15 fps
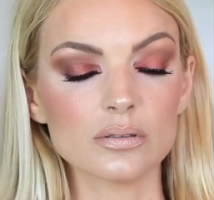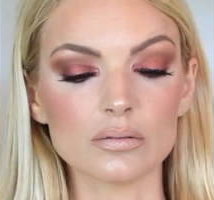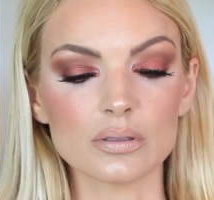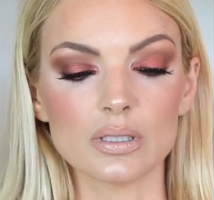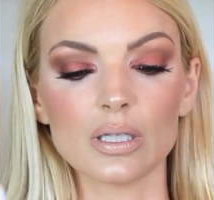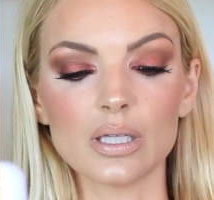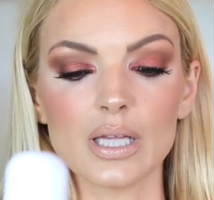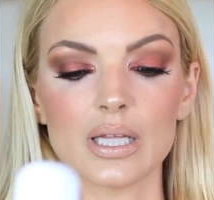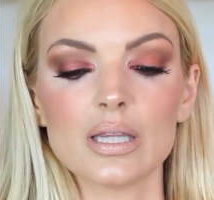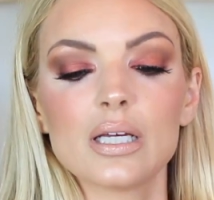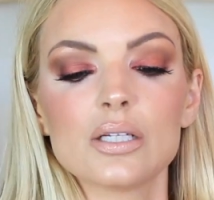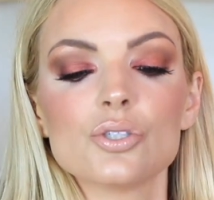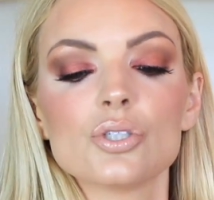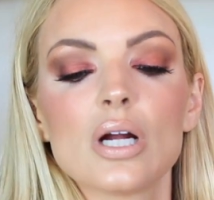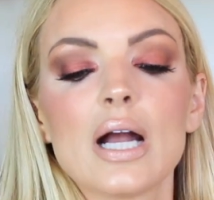We're going to let
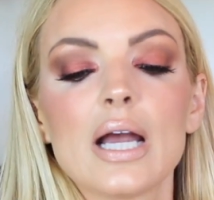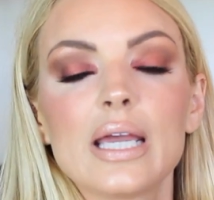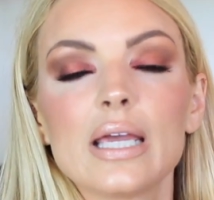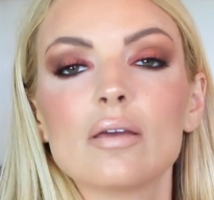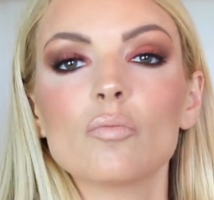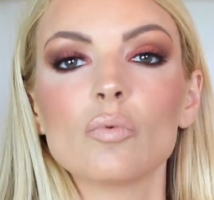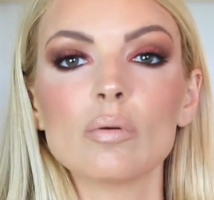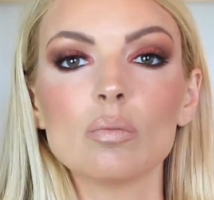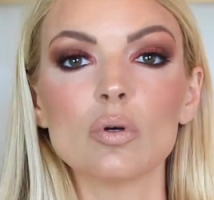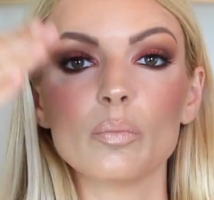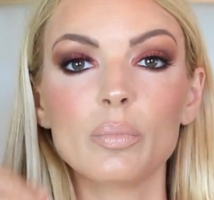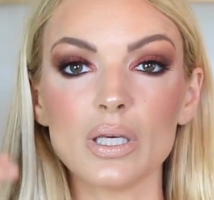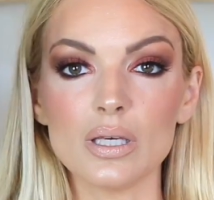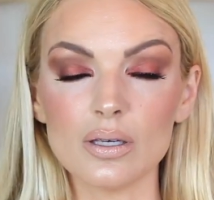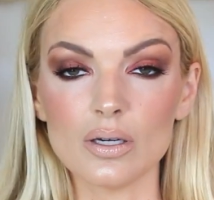that dry and we
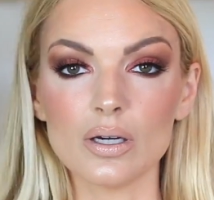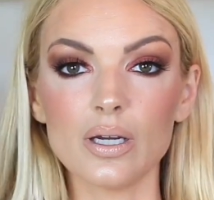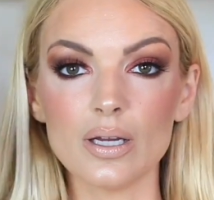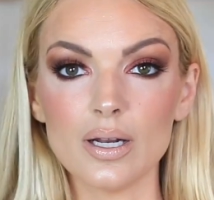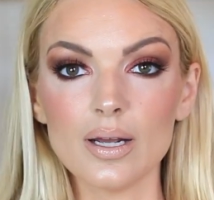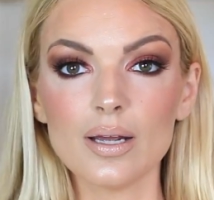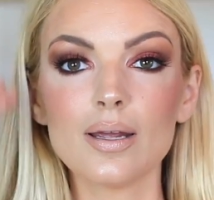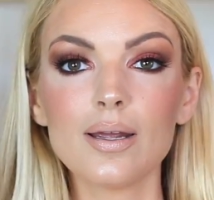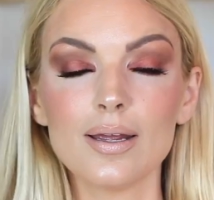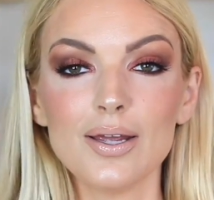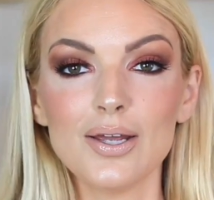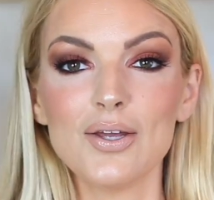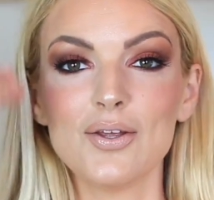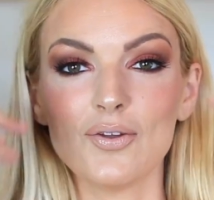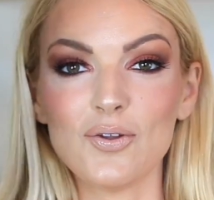will be good
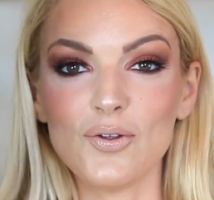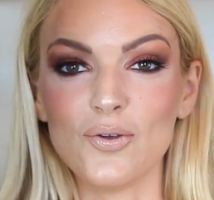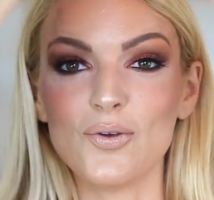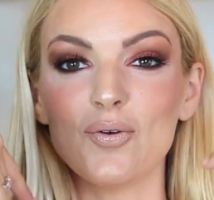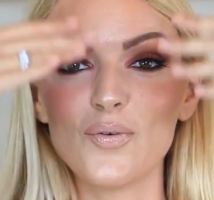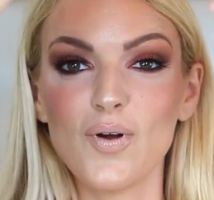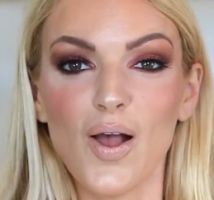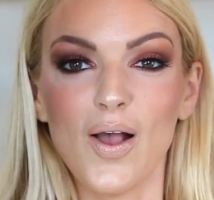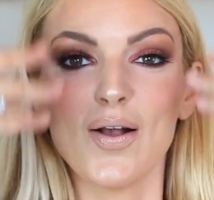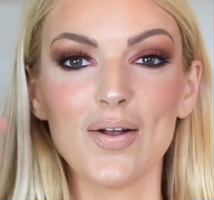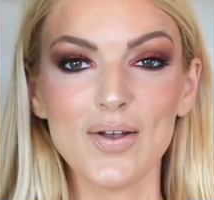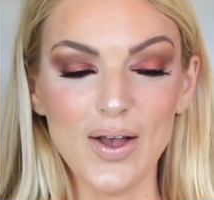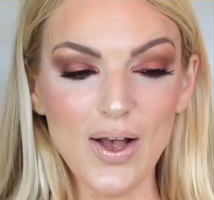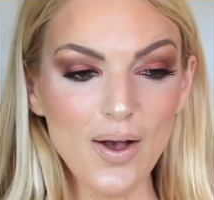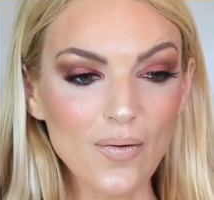to
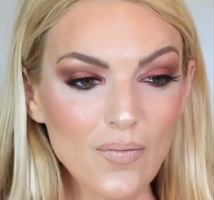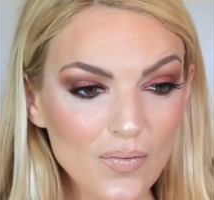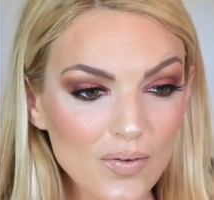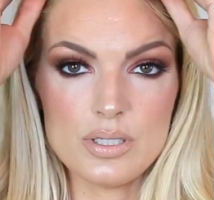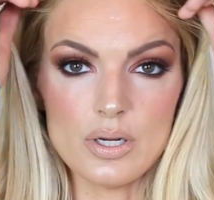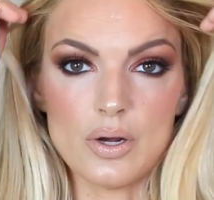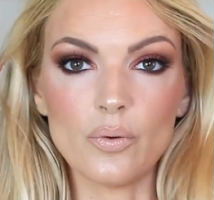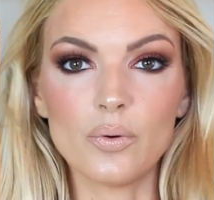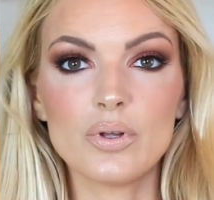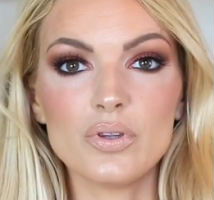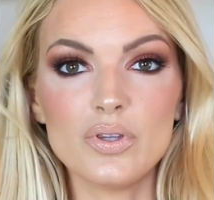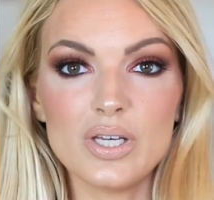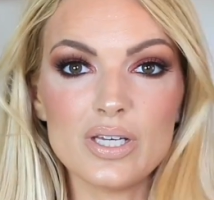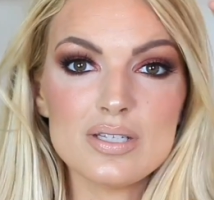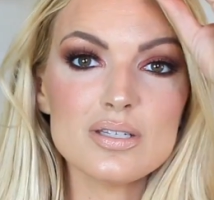go. So
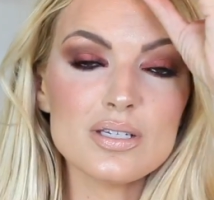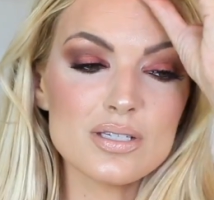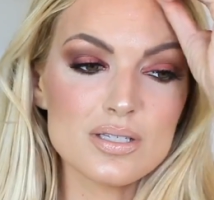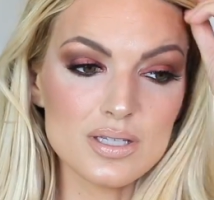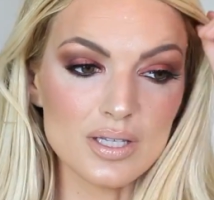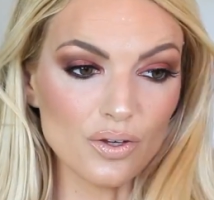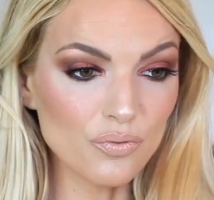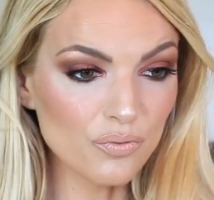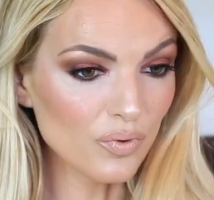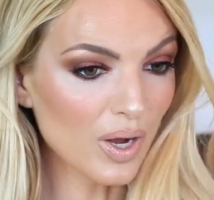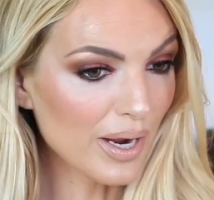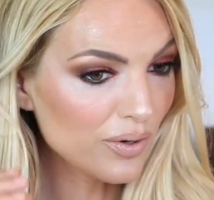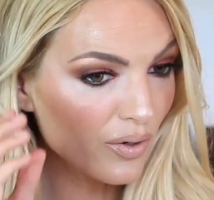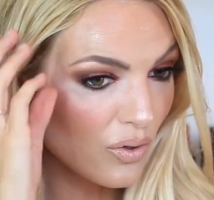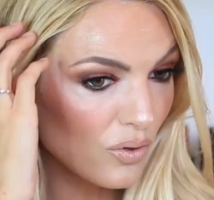this is the
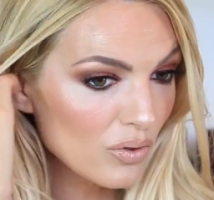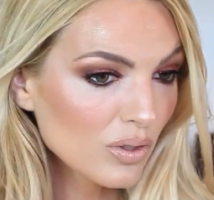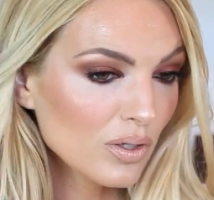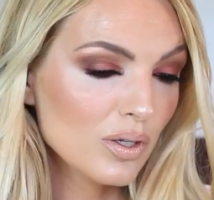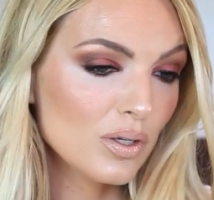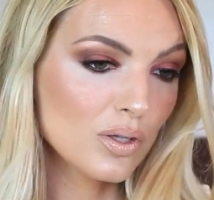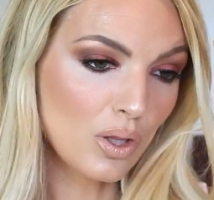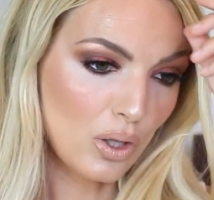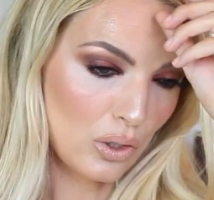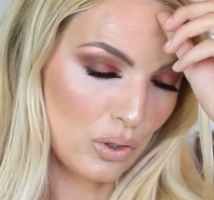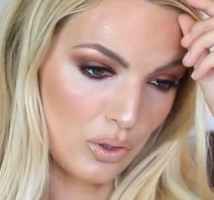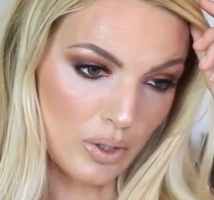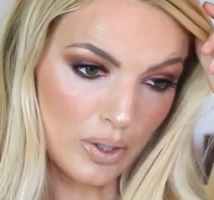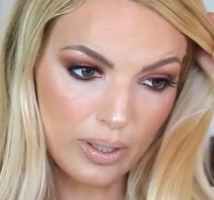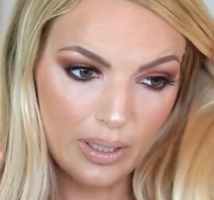final
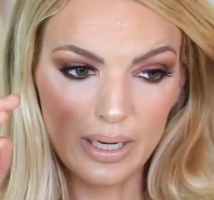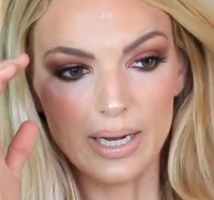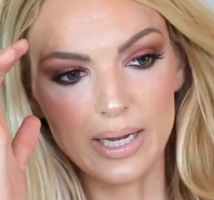look.